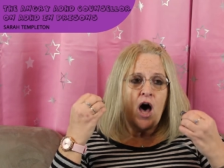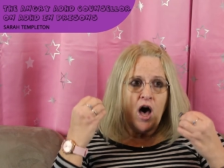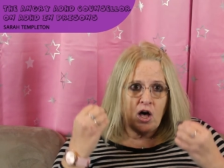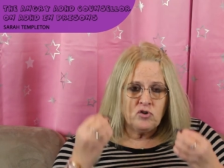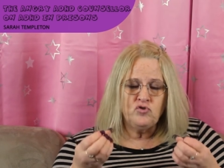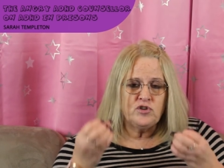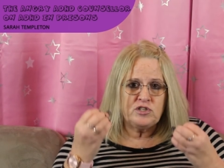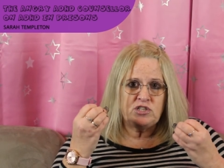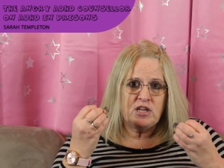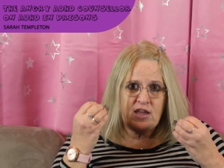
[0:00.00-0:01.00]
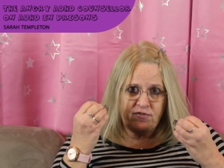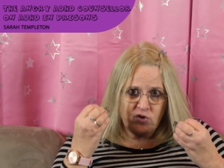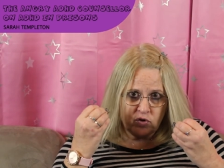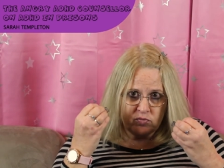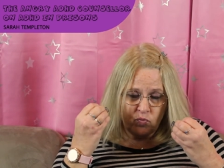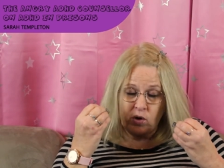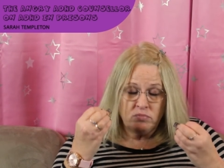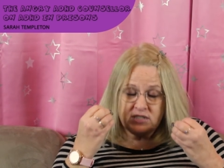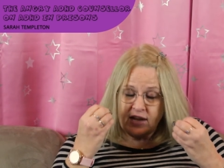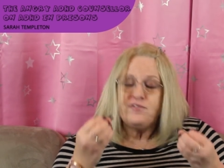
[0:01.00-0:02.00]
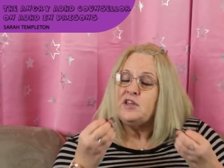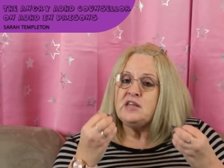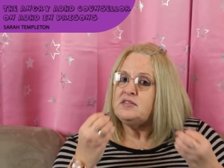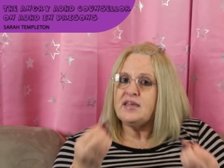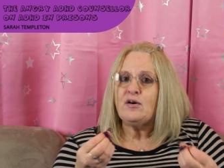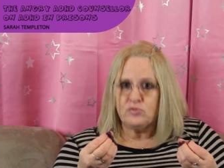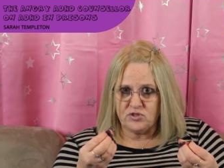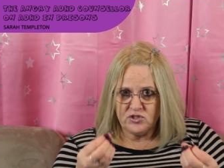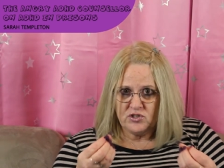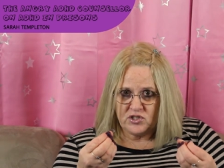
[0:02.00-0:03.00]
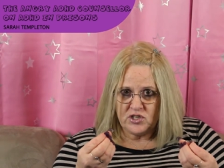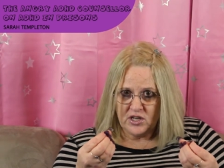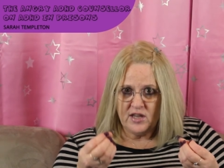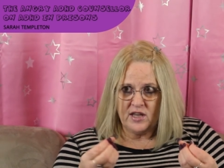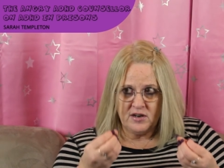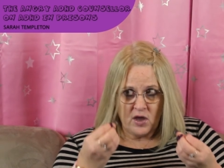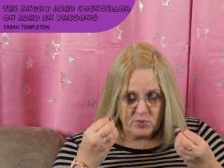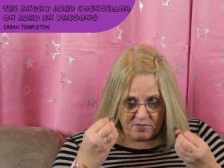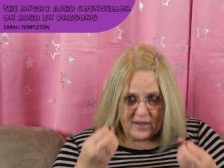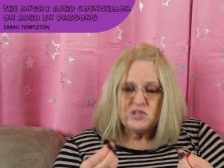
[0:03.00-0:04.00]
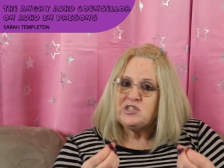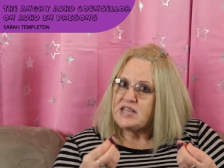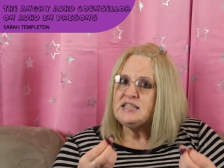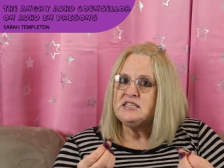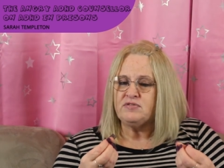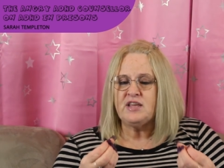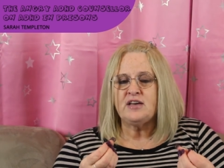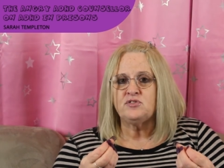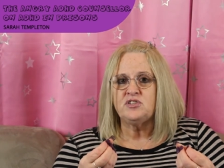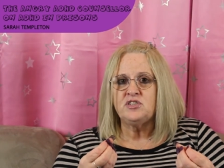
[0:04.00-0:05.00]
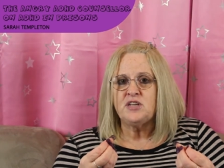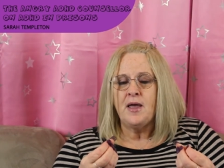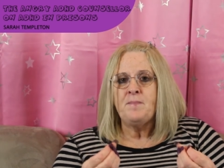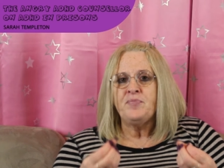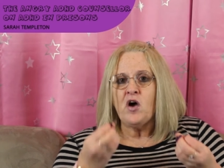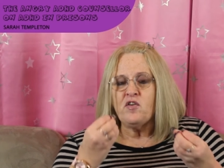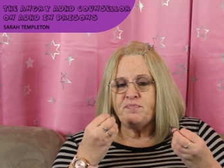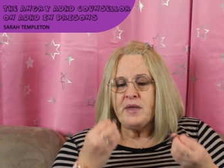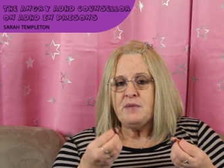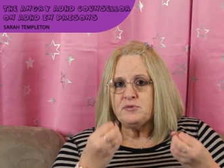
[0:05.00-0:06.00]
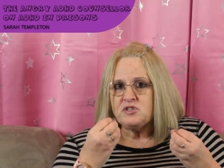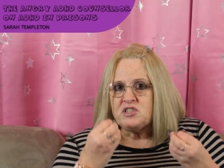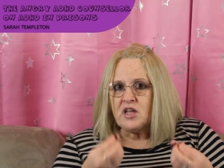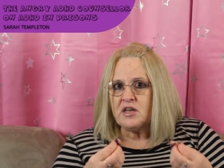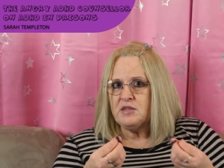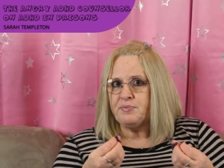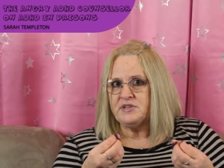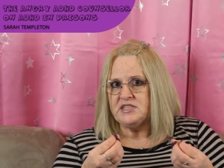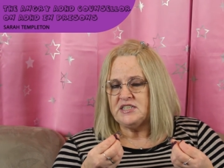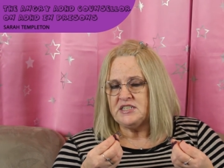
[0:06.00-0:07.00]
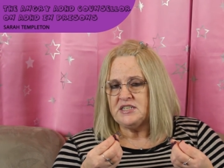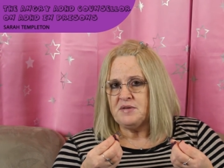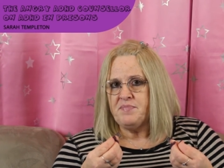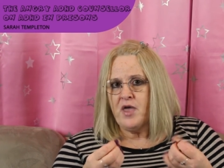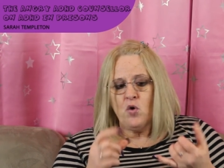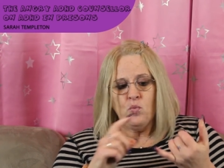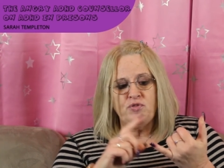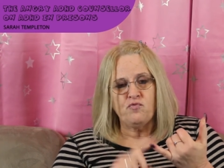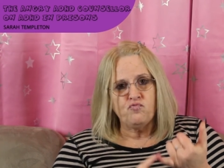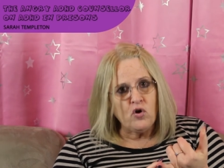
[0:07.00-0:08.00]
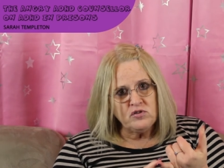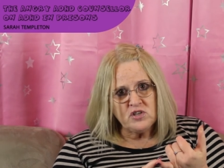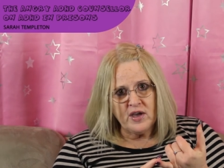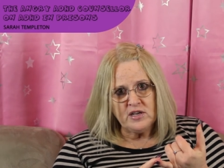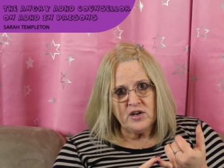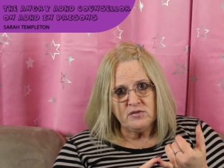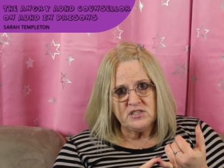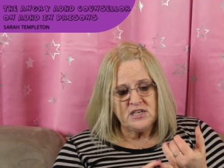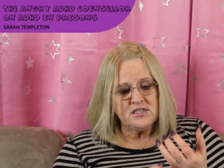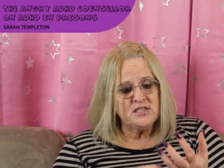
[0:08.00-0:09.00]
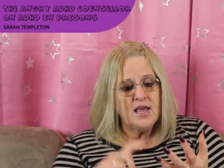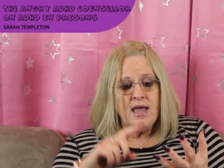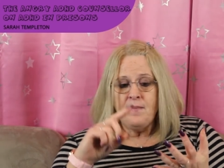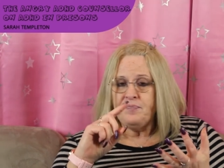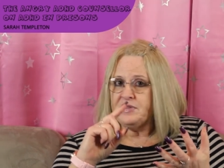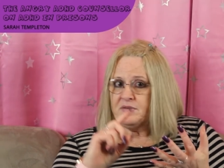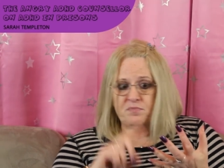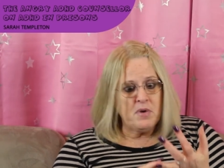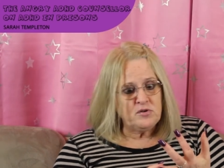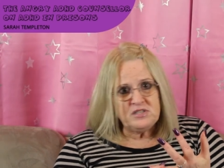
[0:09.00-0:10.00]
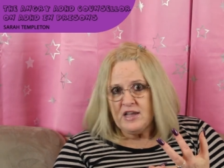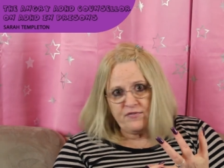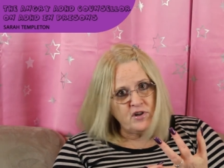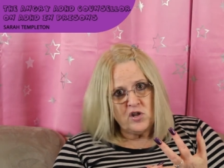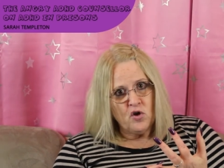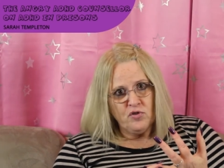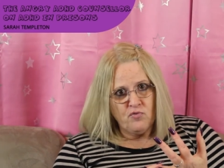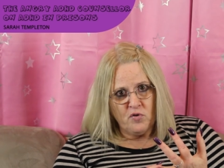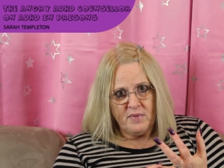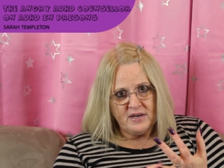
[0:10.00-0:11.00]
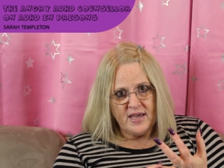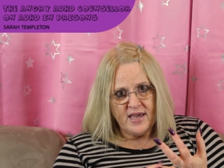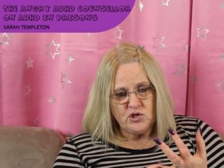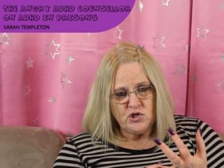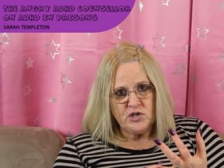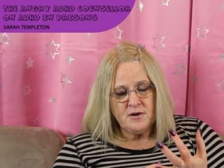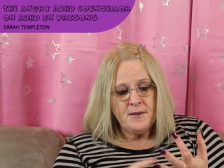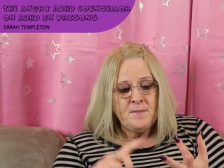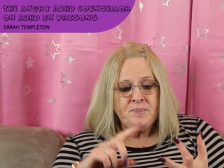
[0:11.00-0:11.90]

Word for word: hundreds, if not, well, definitely thousands, and I would imagine tens of thousands, of people stuck in the prison system with the wrong diagnosis, most definitely on the wrong medication,